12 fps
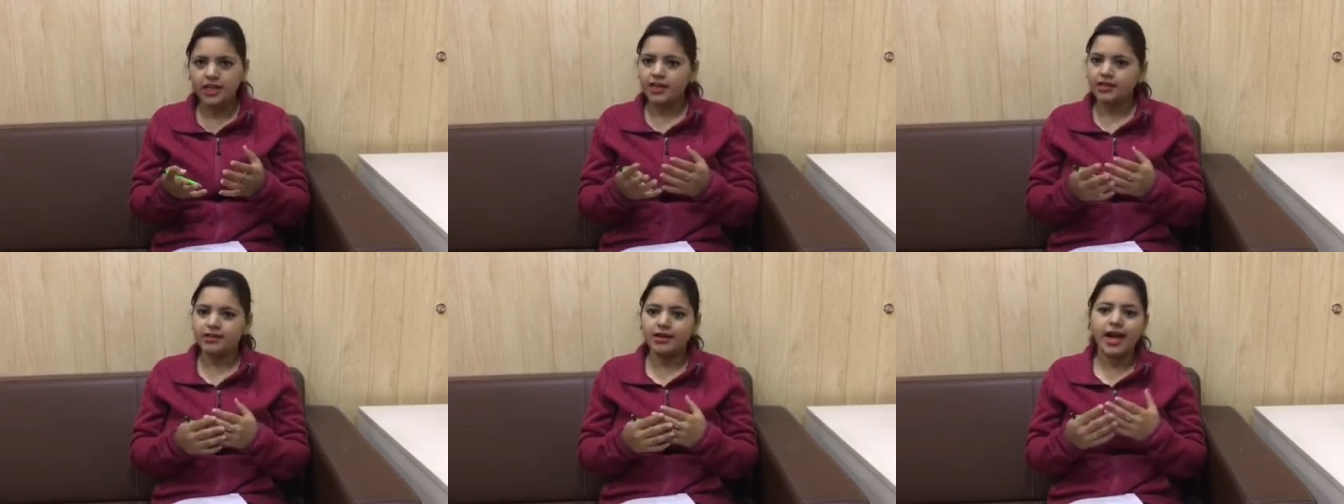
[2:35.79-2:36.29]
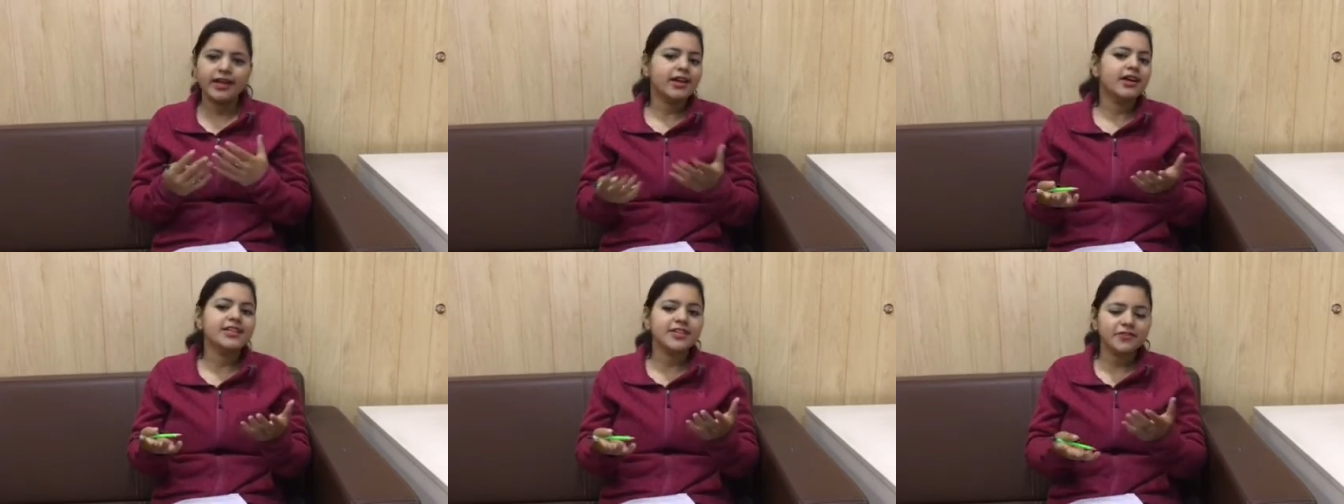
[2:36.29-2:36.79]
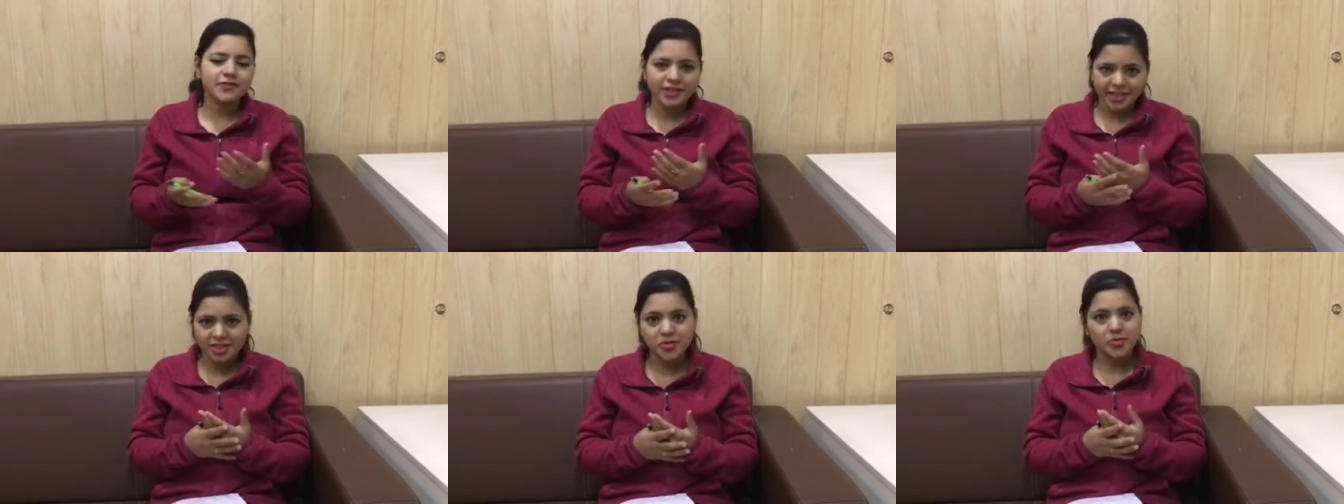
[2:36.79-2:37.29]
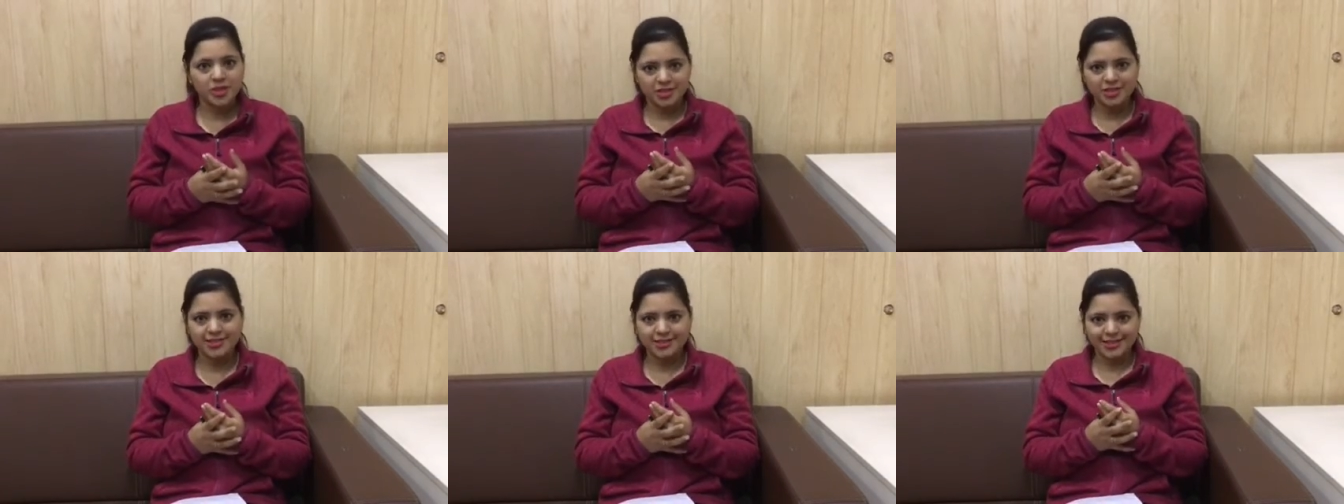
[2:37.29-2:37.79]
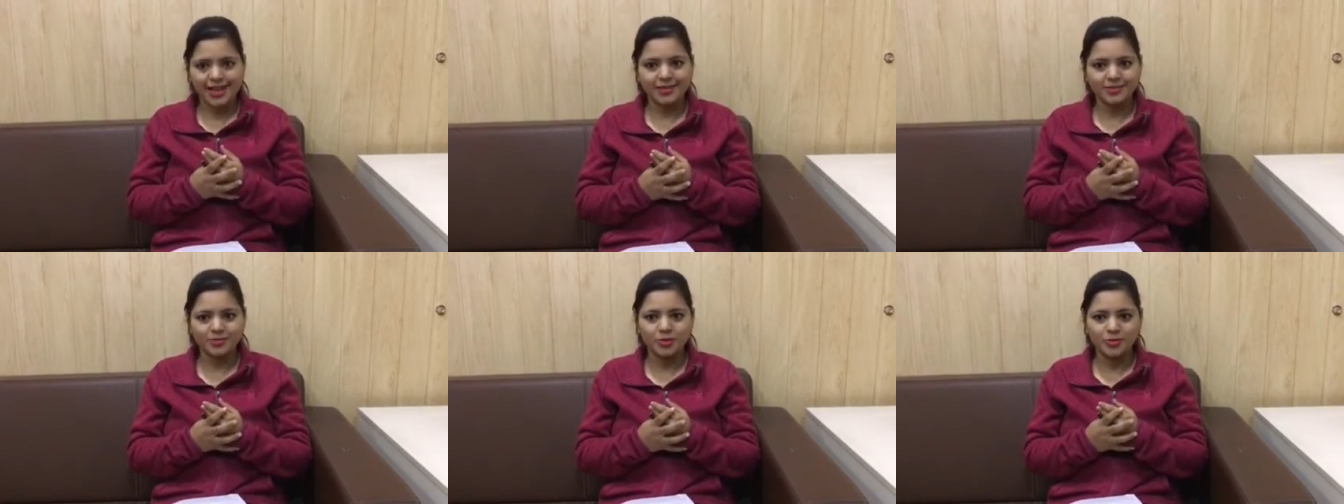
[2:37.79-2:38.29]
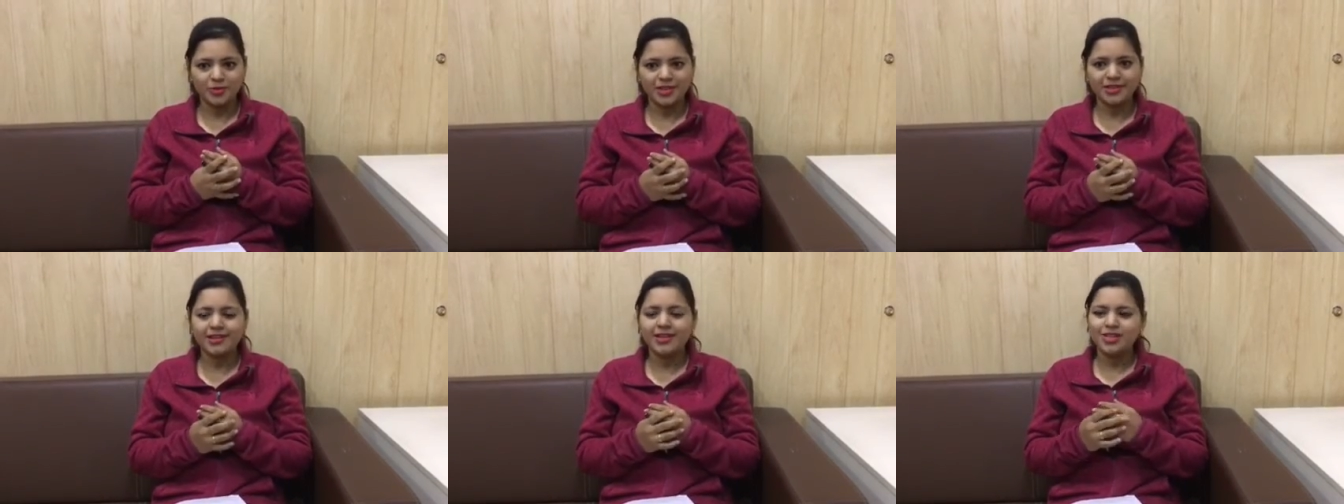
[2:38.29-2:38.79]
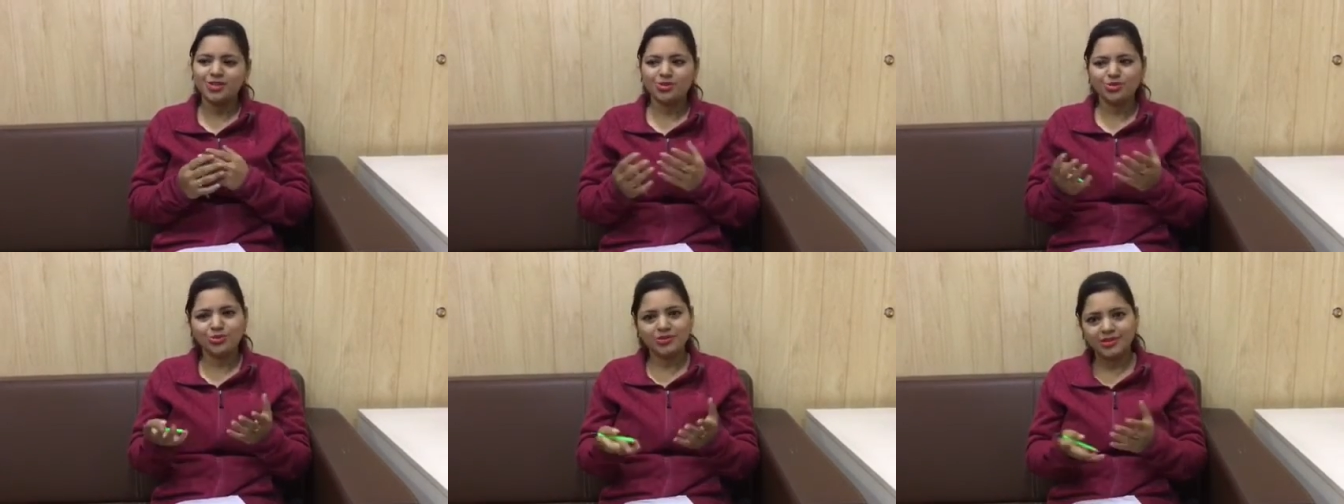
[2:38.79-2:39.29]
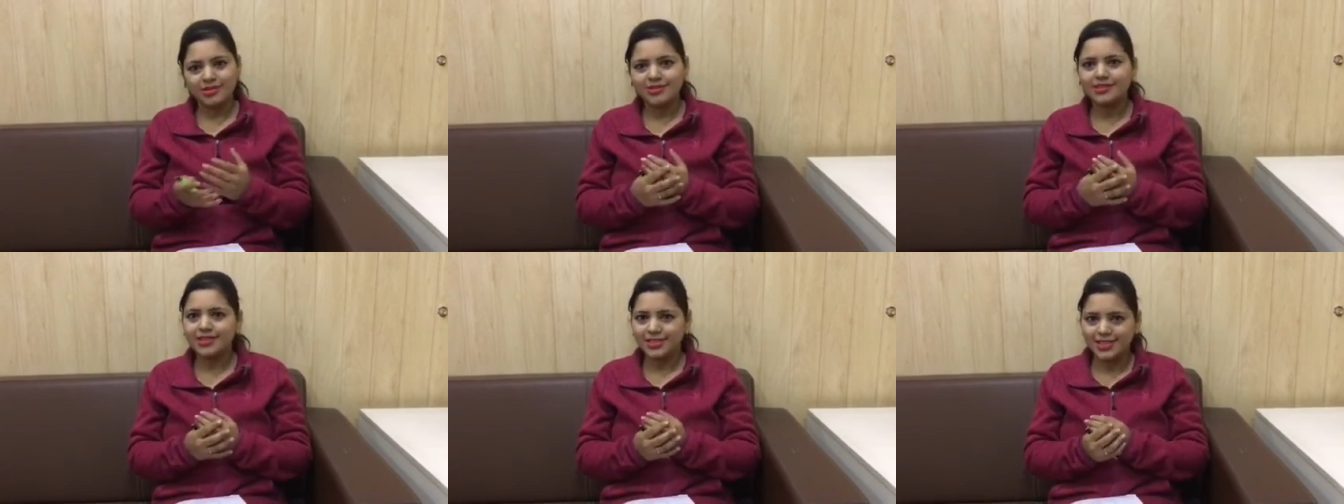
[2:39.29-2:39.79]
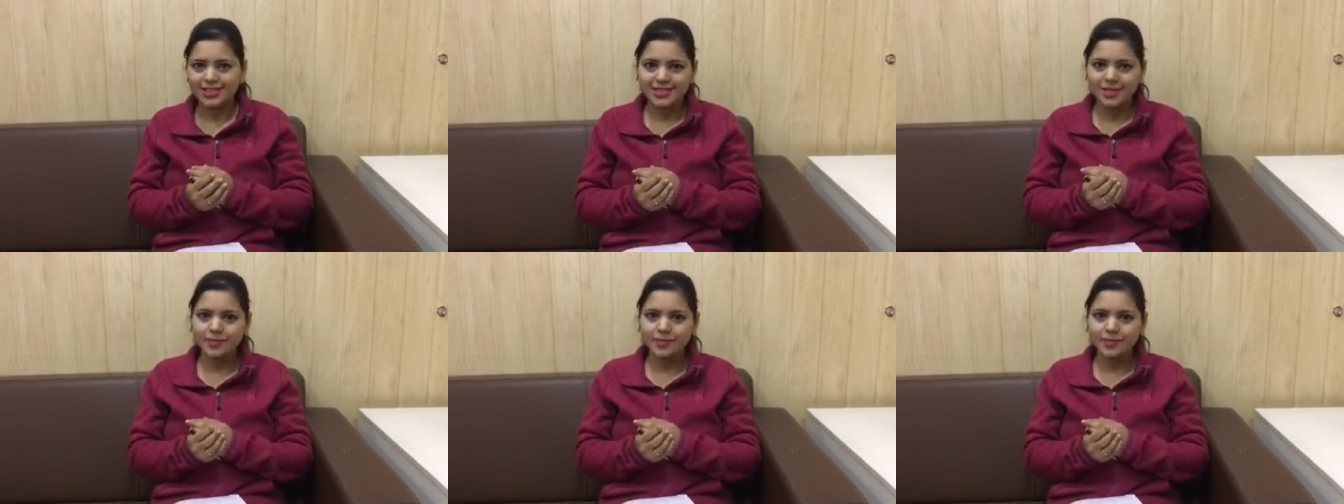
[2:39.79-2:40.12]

I can't even express that moment. So this is